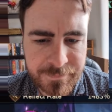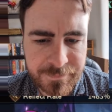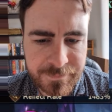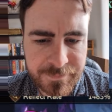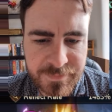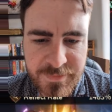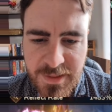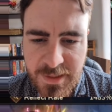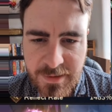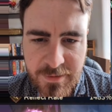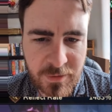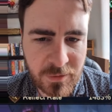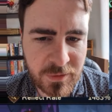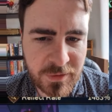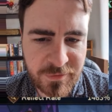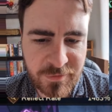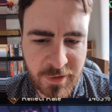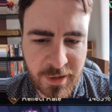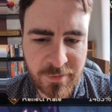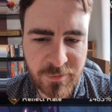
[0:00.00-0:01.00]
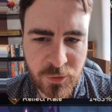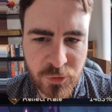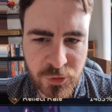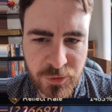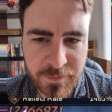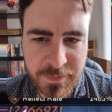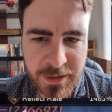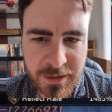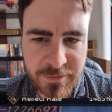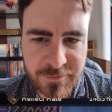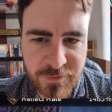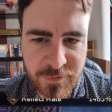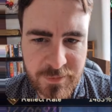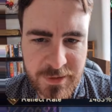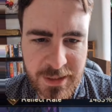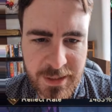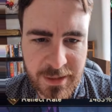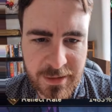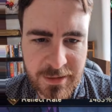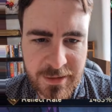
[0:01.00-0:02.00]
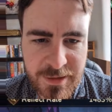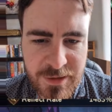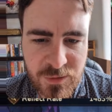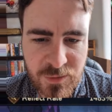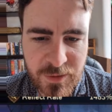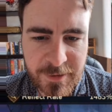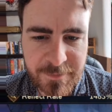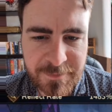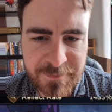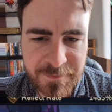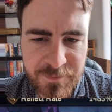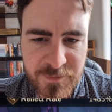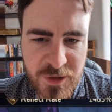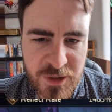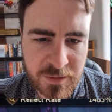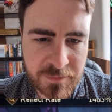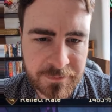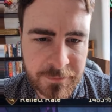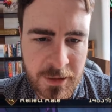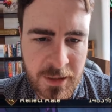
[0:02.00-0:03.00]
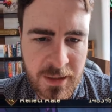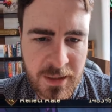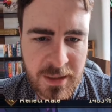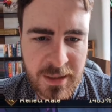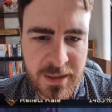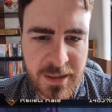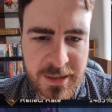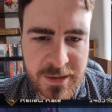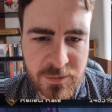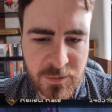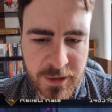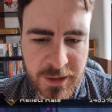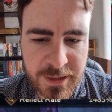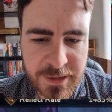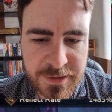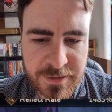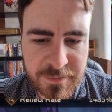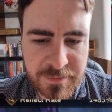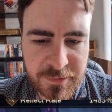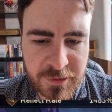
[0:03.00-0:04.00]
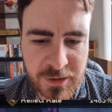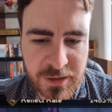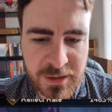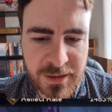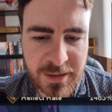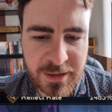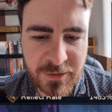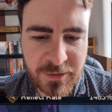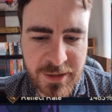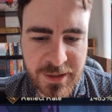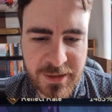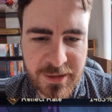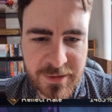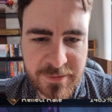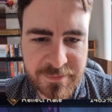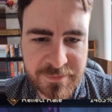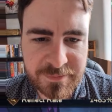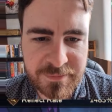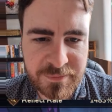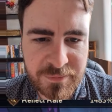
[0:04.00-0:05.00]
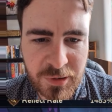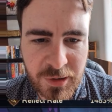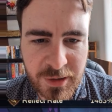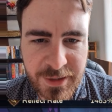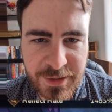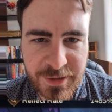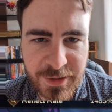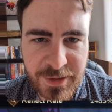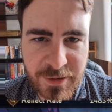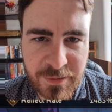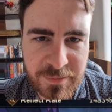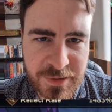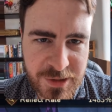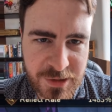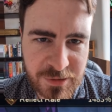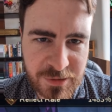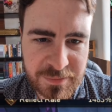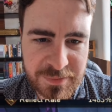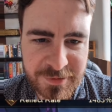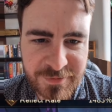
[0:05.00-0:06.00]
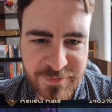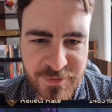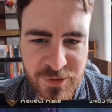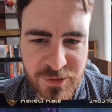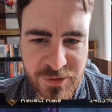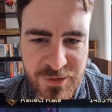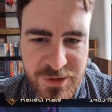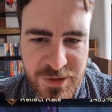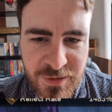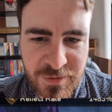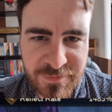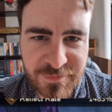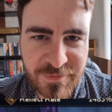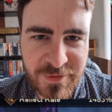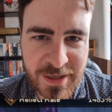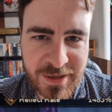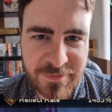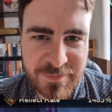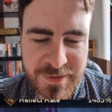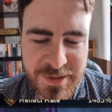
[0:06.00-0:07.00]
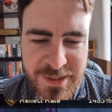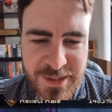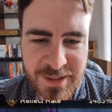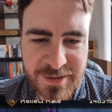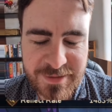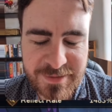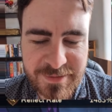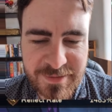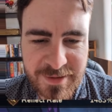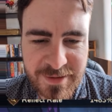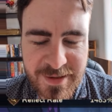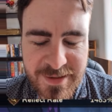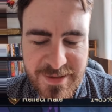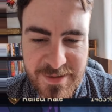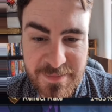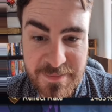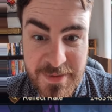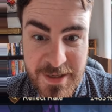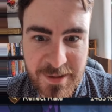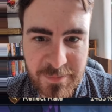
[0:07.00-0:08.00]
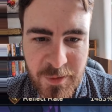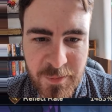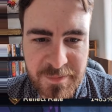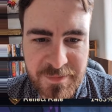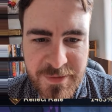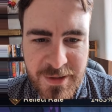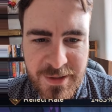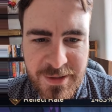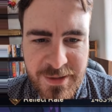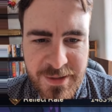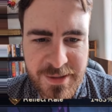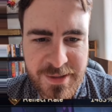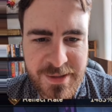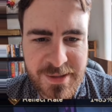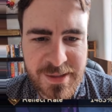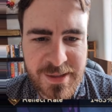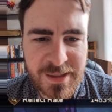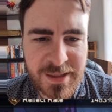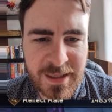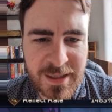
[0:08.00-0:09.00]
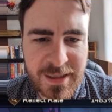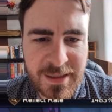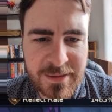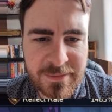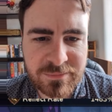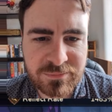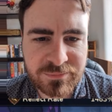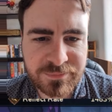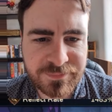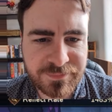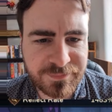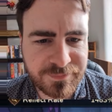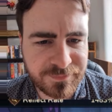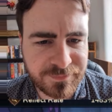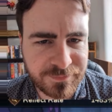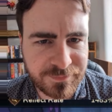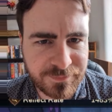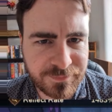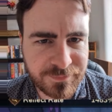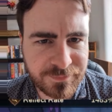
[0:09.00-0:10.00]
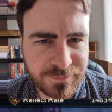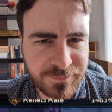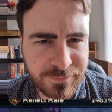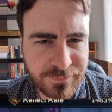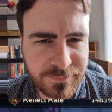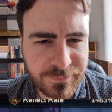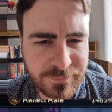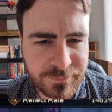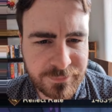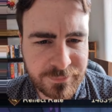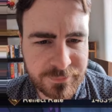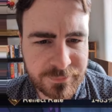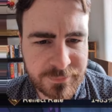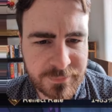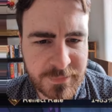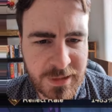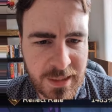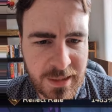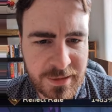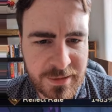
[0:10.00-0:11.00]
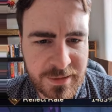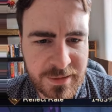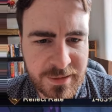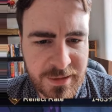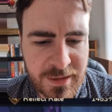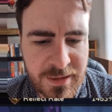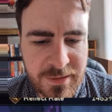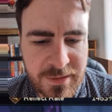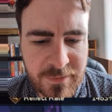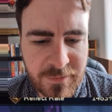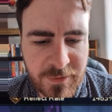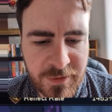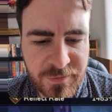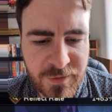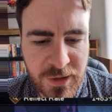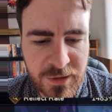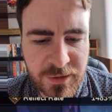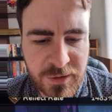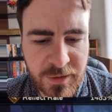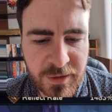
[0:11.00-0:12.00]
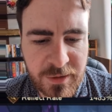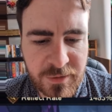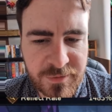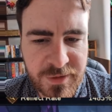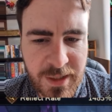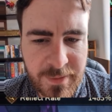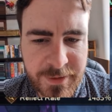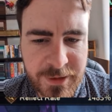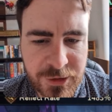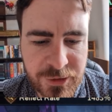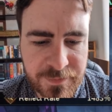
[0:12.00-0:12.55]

Yeah, and only 500 million from Dahlia as well. So, it is what it is. But Cleo here, putting the numbers up, of course, doing 5% as a minimum. I think we've not done enough damage.